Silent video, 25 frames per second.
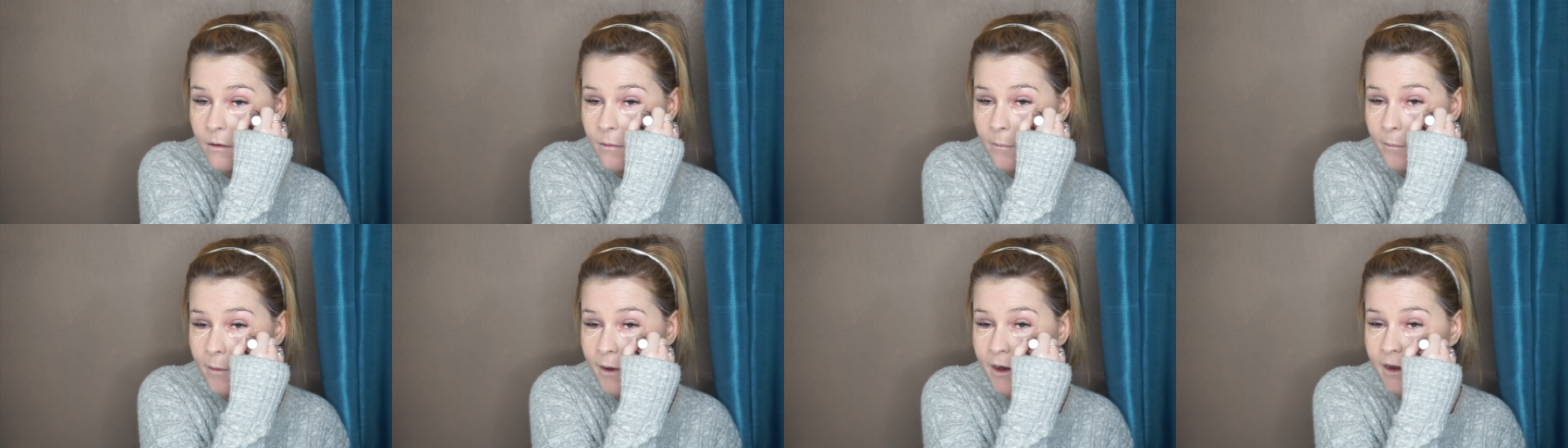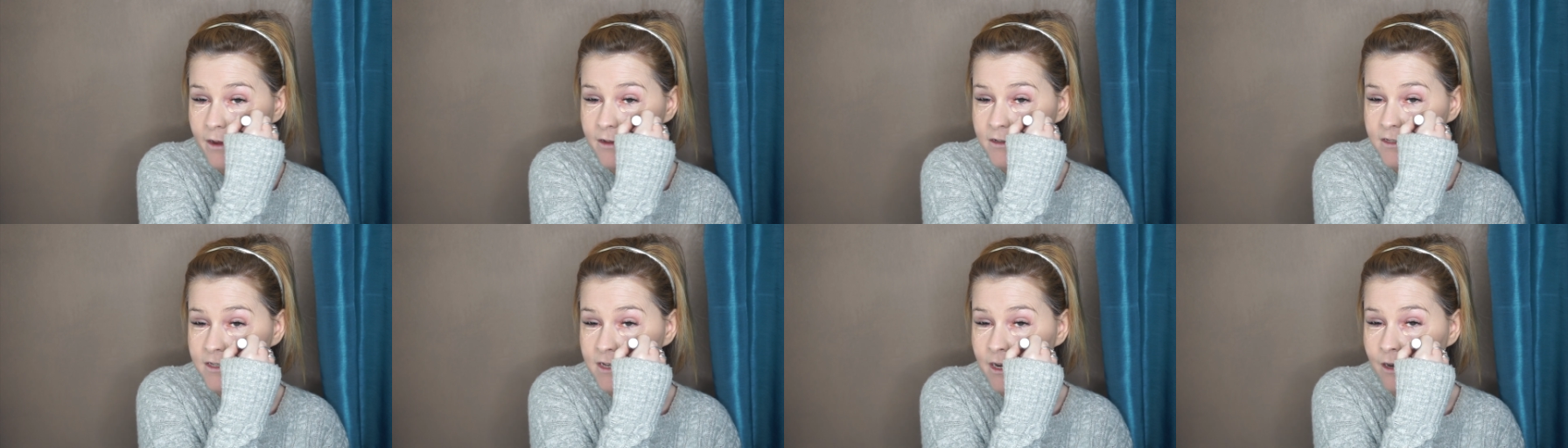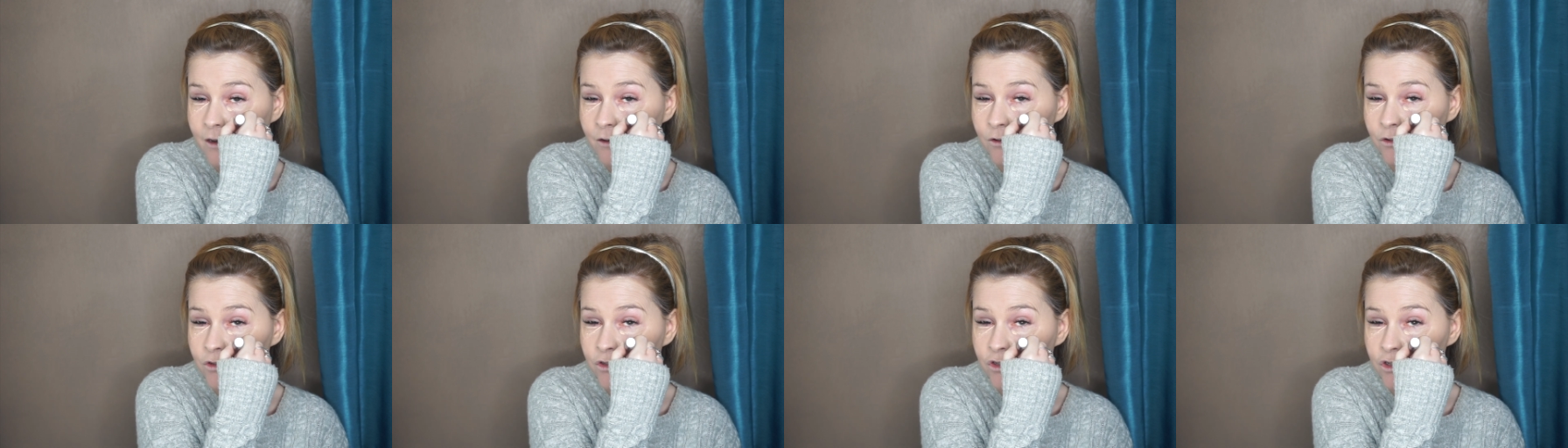bring it
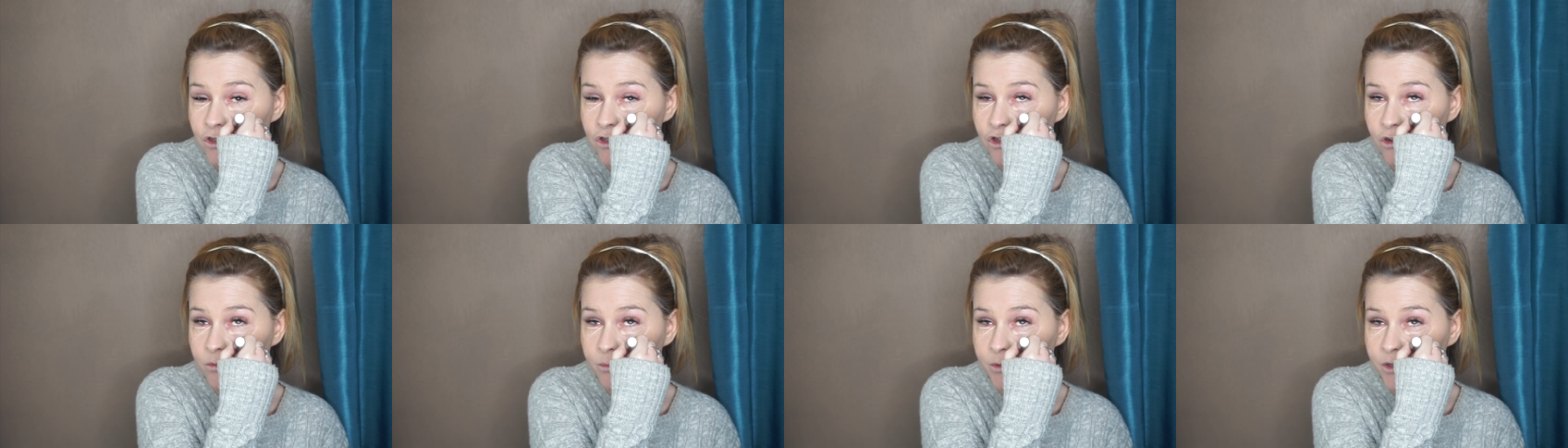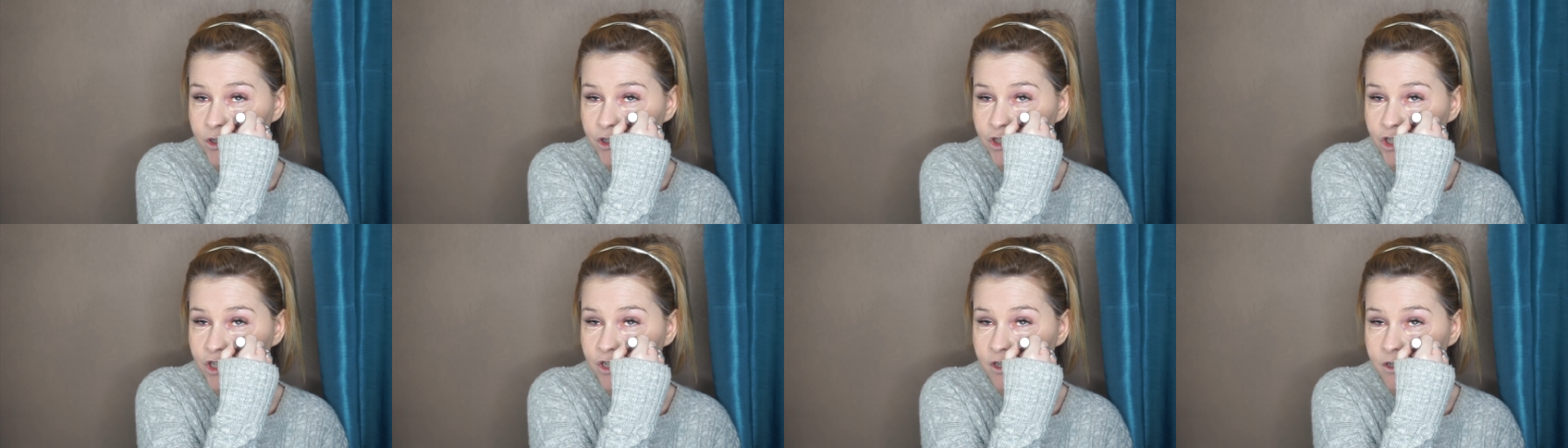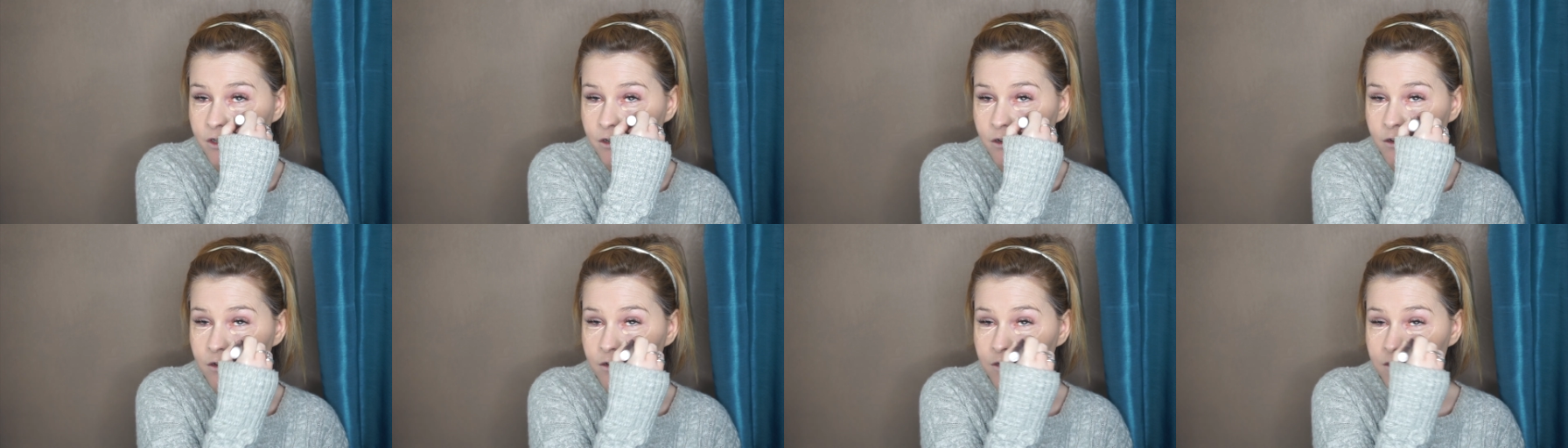down onto the top of your
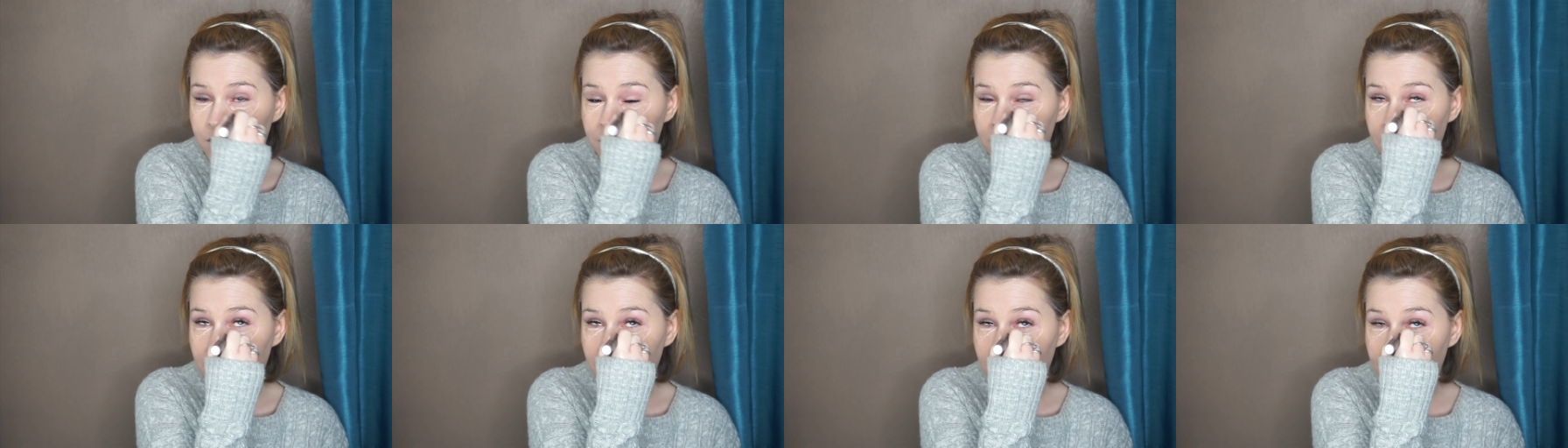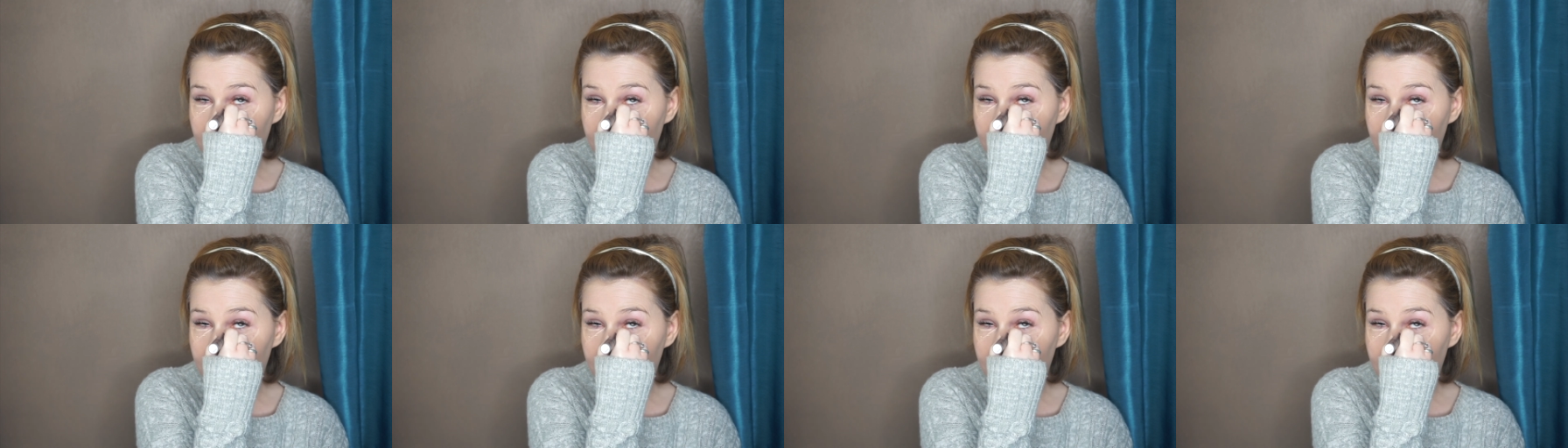cheeks,